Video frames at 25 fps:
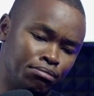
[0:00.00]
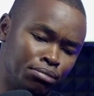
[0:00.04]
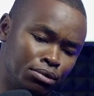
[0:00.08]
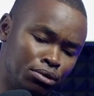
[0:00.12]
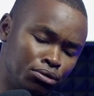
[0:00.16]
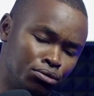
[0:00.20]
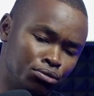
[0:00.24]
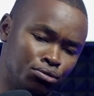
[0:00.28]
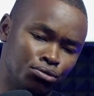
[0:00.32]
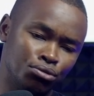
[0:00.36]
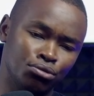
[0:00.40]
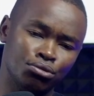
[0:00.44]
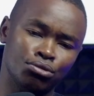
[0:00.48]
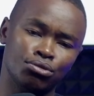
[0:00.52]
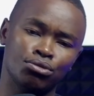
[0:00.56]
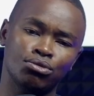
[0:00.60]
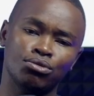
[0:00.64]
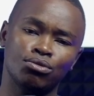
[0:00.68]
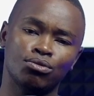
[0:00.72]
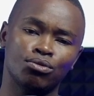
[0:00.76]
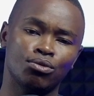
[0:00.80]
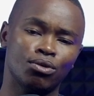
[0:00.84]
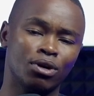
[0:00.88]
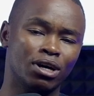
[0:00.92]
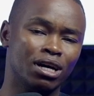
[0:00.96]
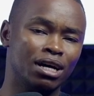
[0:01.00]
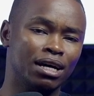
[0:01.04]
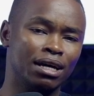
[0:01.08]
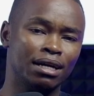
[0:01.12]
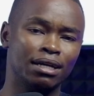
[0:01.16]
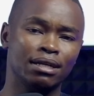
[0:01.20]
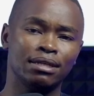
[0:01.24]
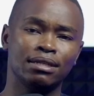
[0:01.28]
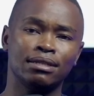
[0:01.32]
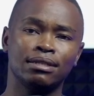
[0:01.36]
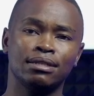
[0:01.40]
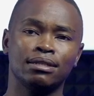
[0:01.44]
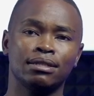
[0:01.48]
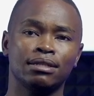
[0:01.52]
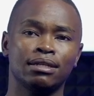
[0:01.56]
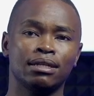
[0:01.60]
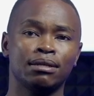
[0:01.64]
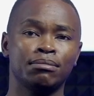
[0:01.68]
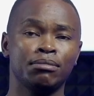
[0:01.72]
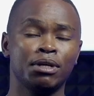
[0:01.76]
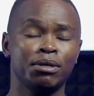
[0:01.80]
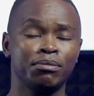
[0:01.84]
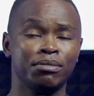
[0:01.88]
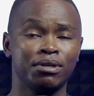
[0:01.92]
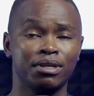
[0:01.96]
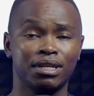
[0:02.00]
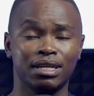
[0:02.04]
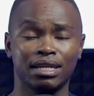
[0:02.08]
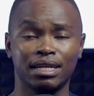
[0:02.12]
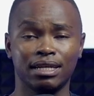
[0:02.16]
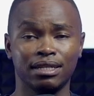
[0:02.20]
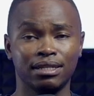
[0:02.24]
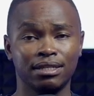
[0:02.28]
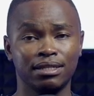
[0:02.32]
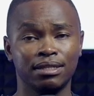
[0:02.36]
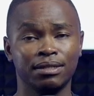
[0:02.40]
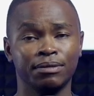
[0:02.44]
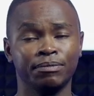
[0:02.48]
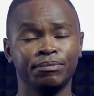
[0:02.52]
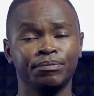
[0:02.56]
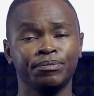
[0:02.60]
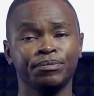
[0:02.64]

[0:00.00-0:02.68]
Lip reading: blue, white, and maybe red.